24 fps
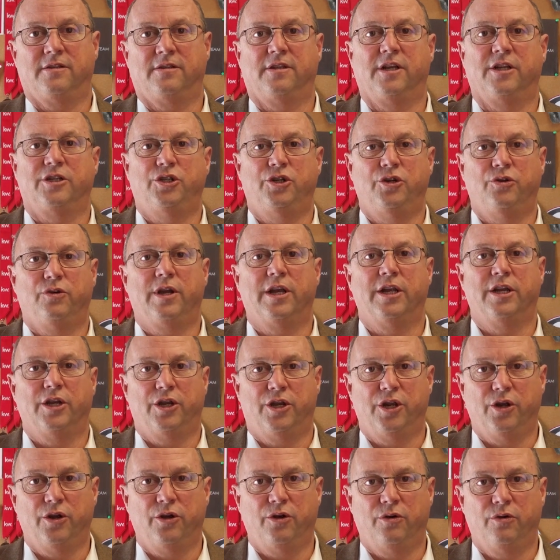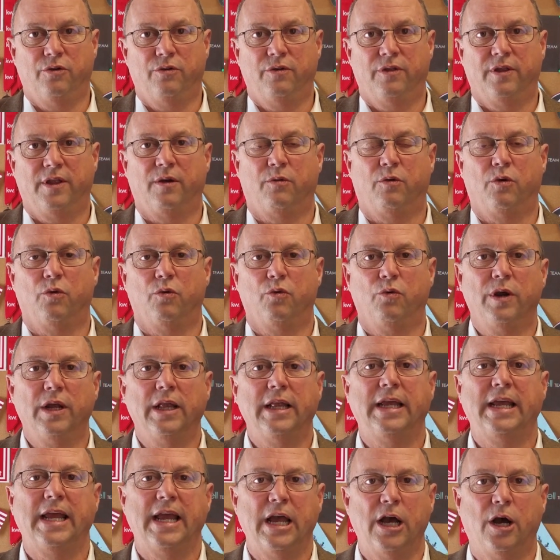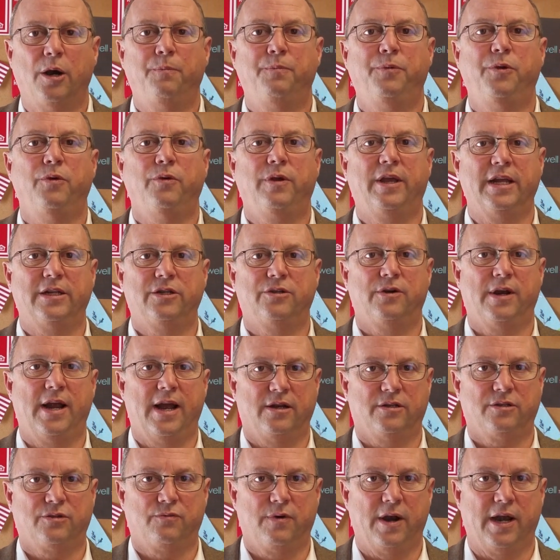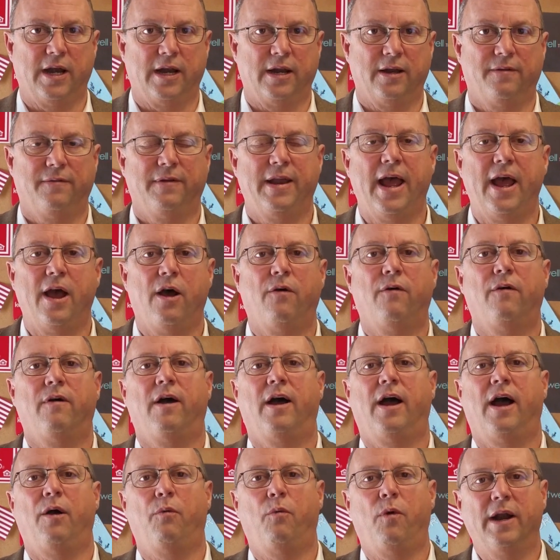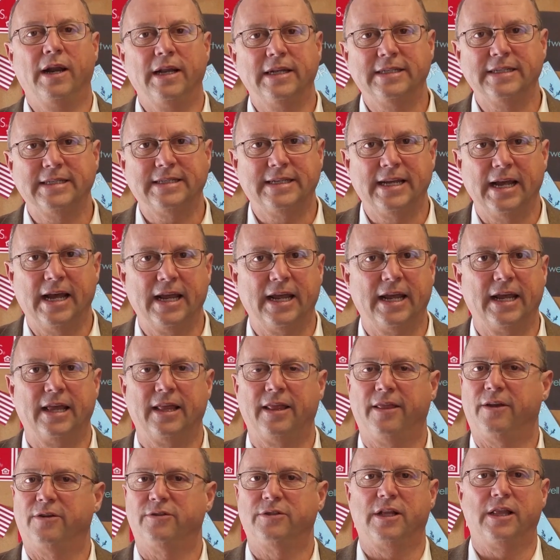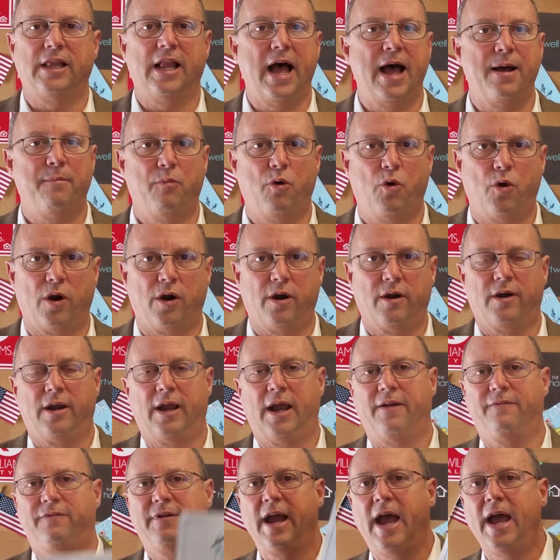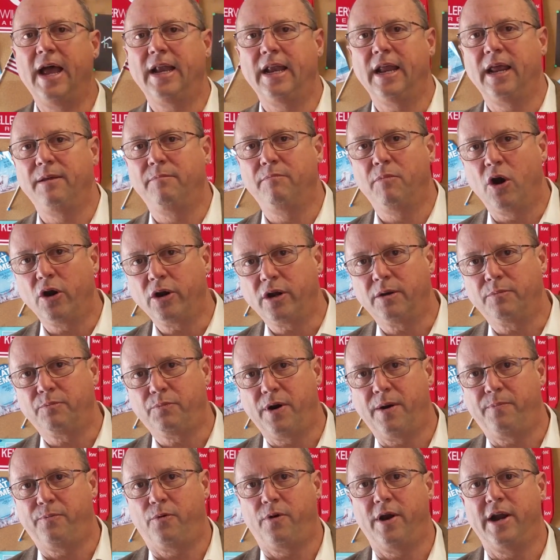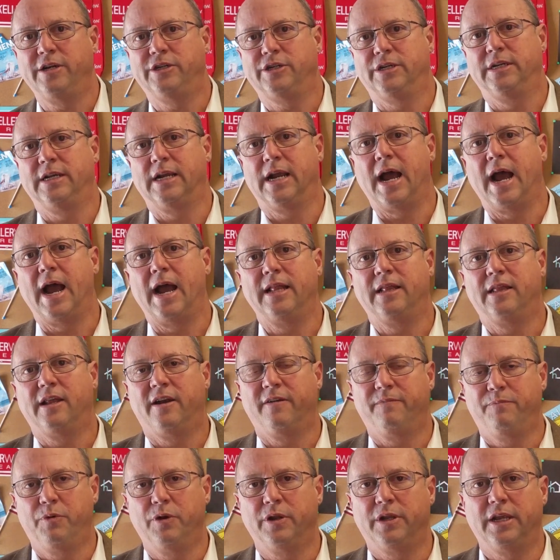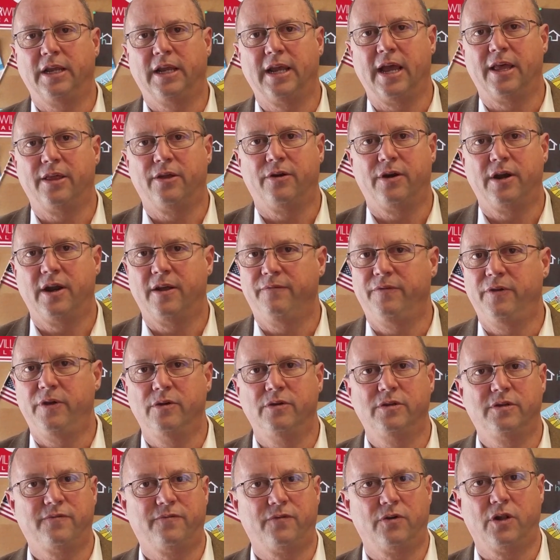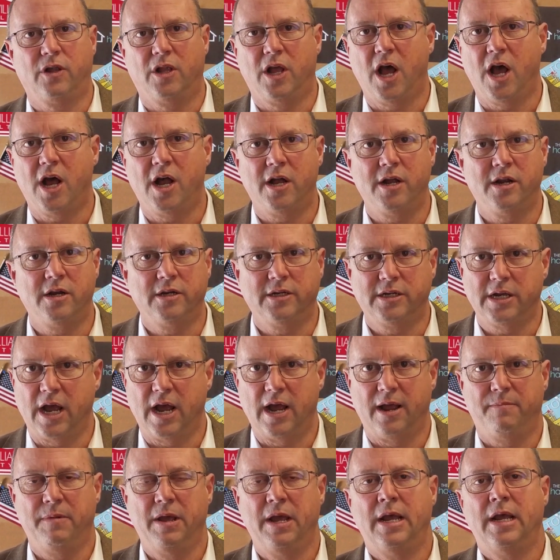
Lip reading: that you can do that will really help you get your house ready. Now, I want to just tell you, there's a lot more. I've got a market preparation guide that I've put together and I've used for a long time.